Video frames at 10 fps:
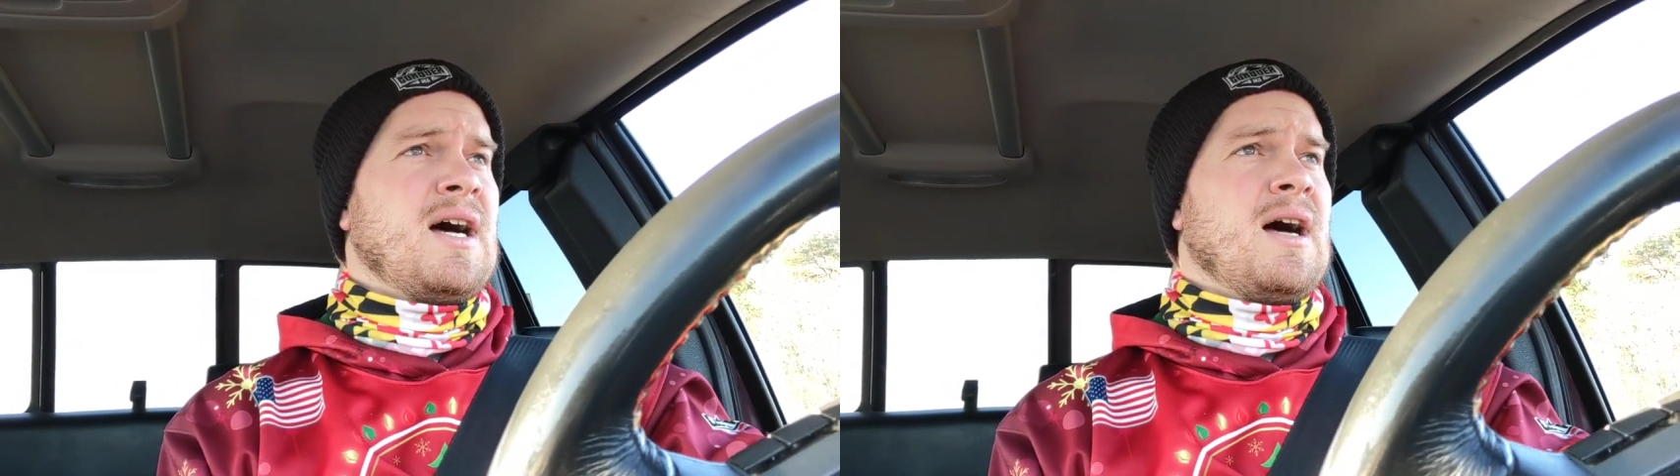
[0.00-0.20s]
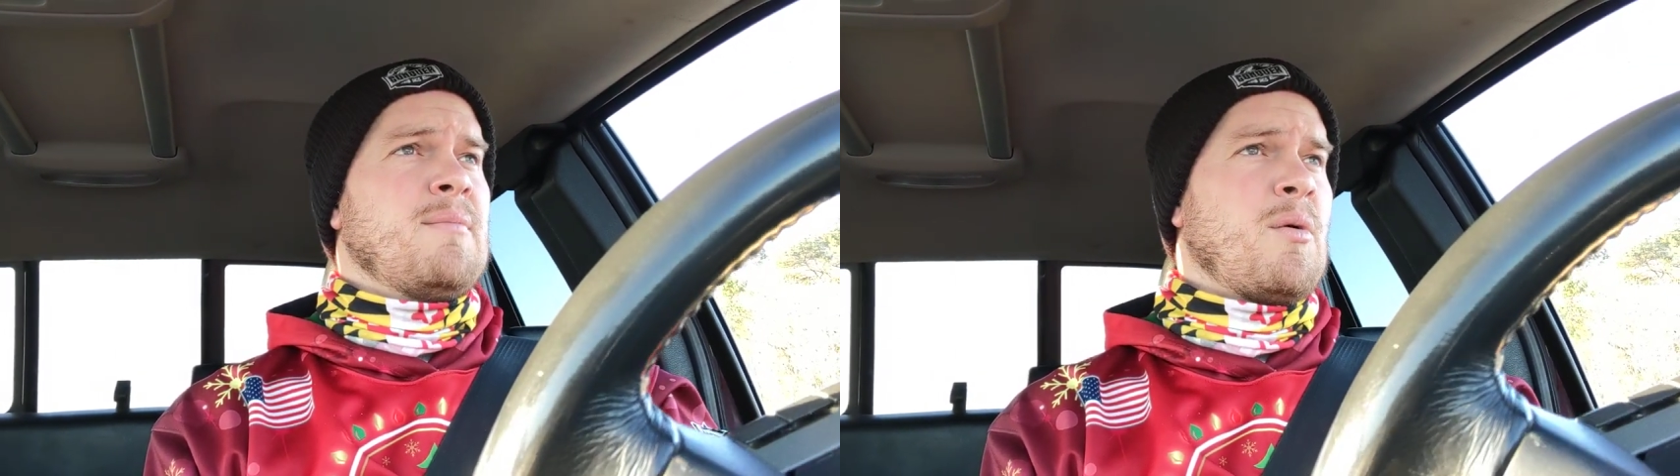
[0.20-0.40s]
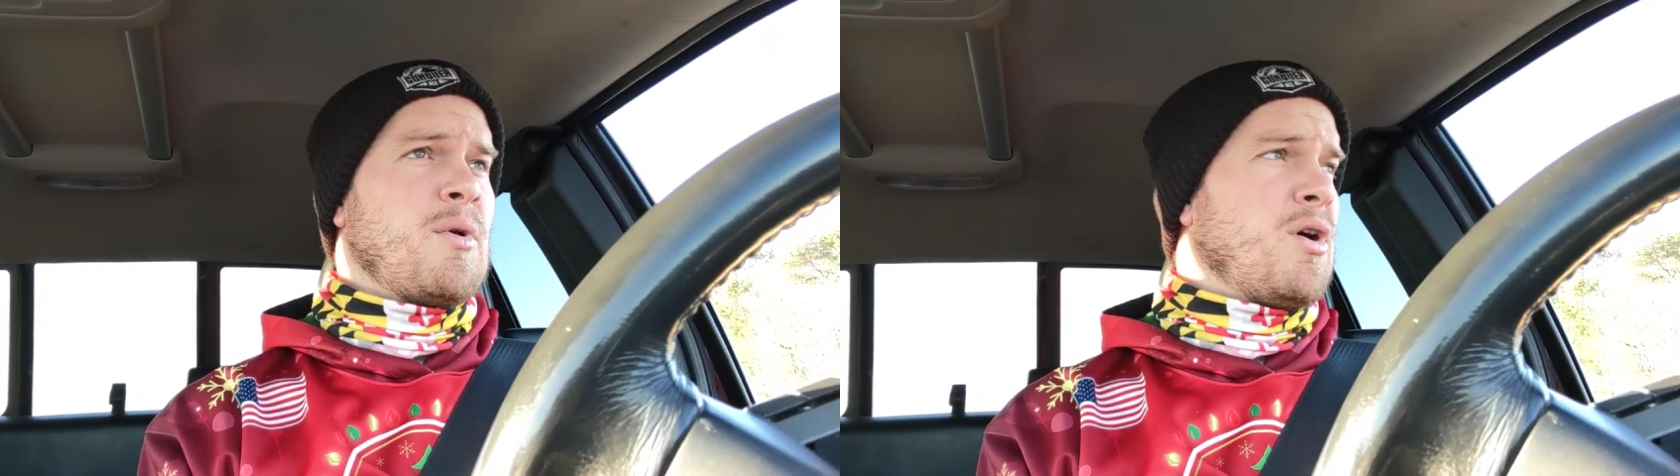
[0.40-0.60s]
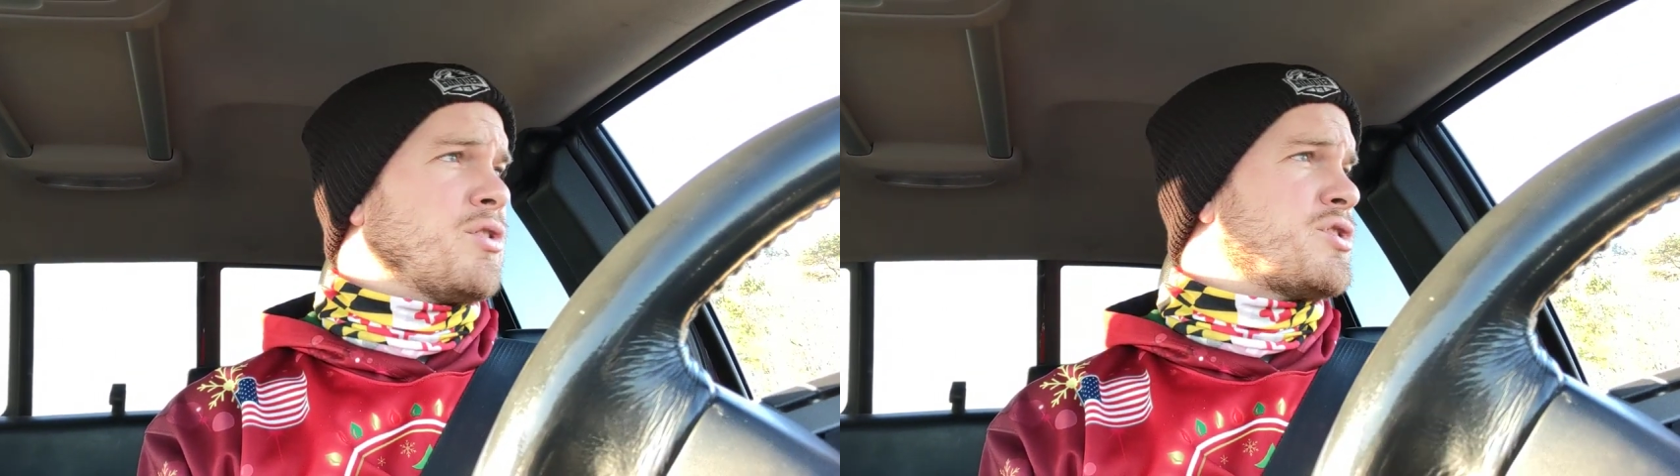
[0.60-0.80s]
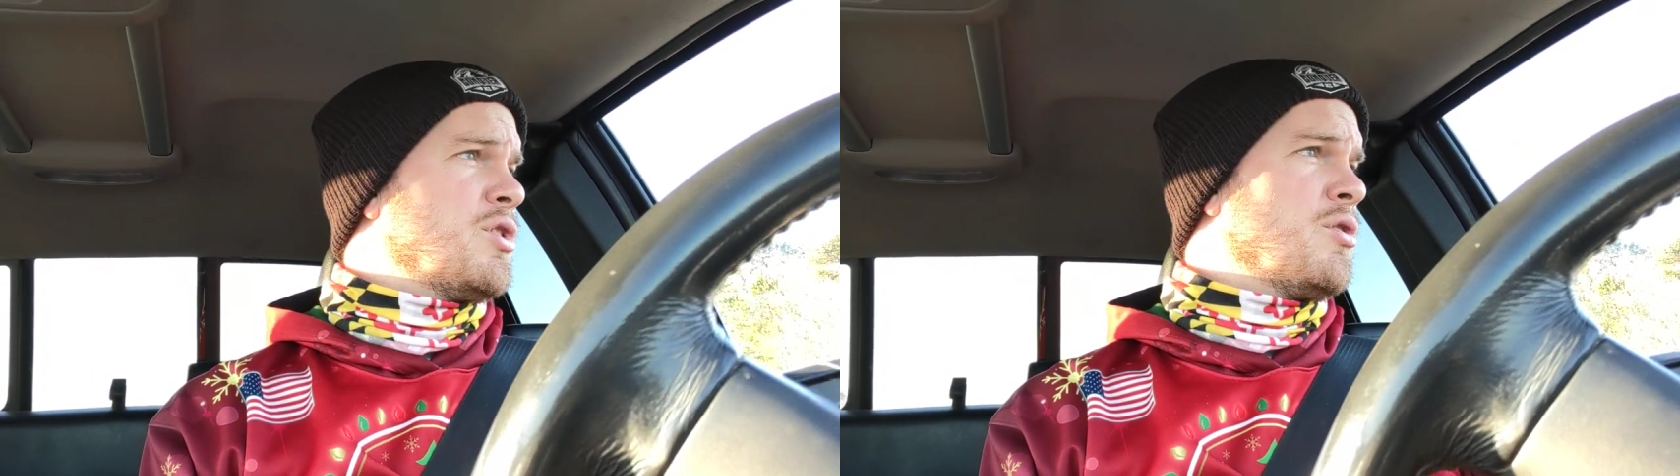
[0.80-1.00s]
uh, but we
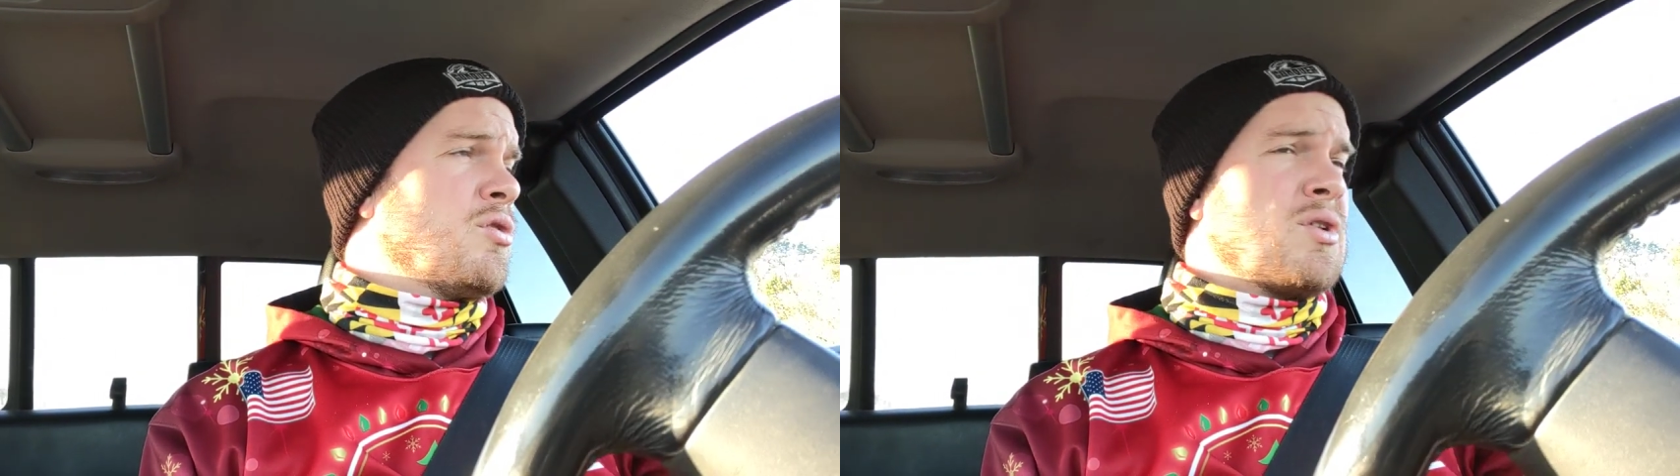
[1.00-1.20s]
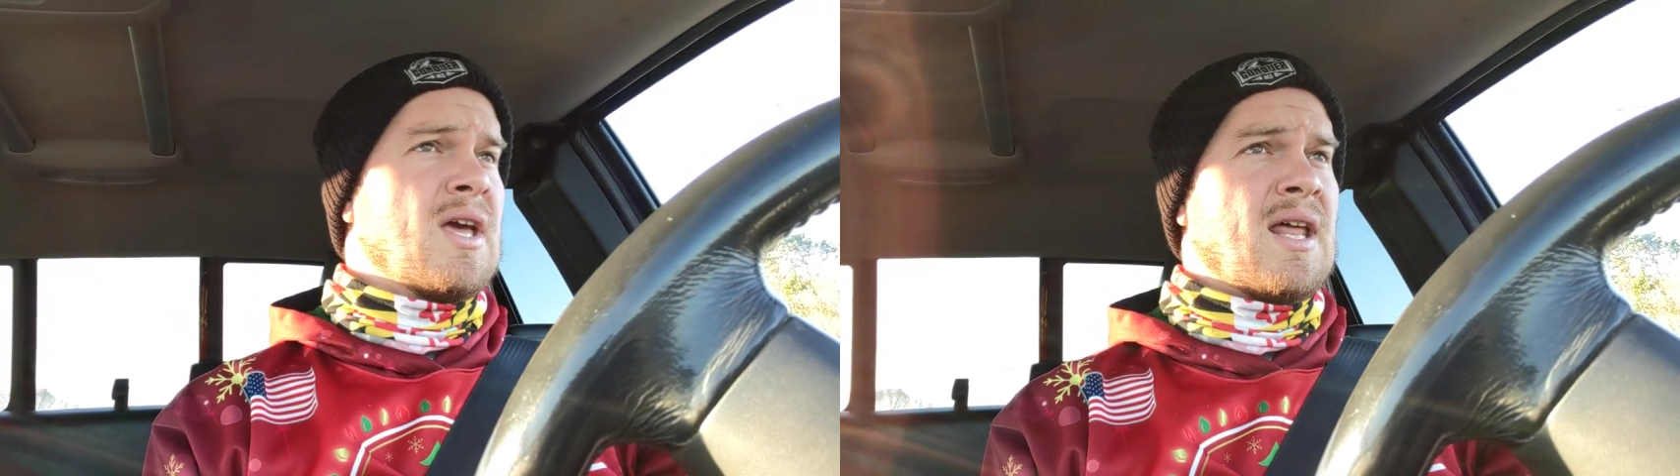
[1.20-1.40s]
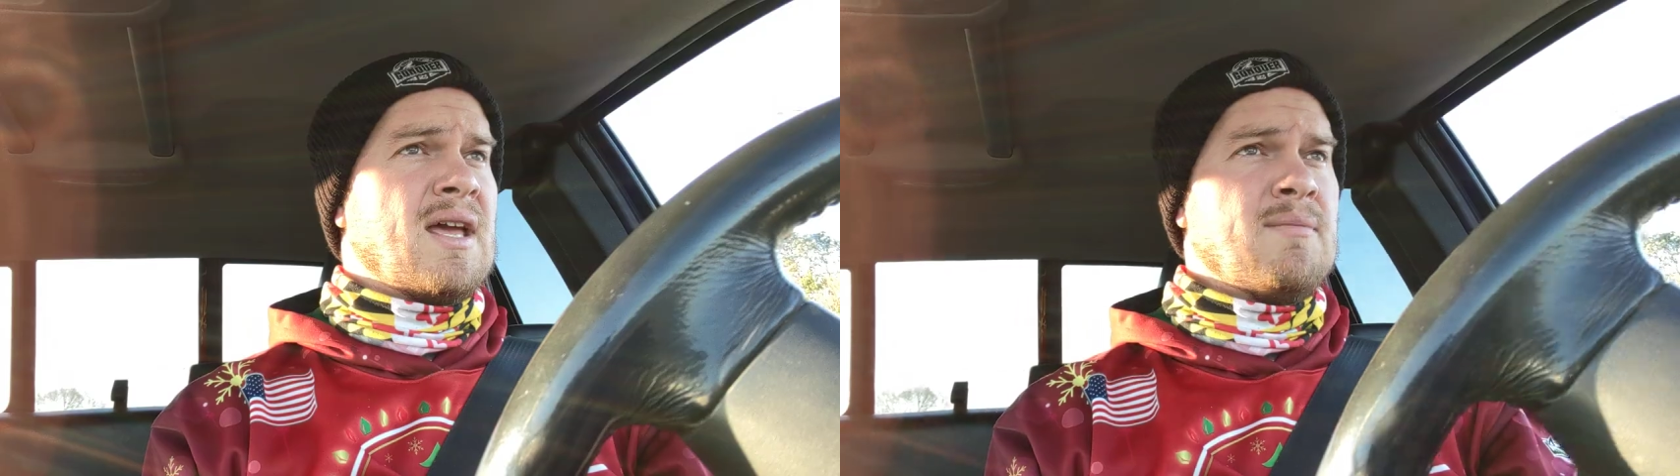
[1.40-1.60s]
also get a,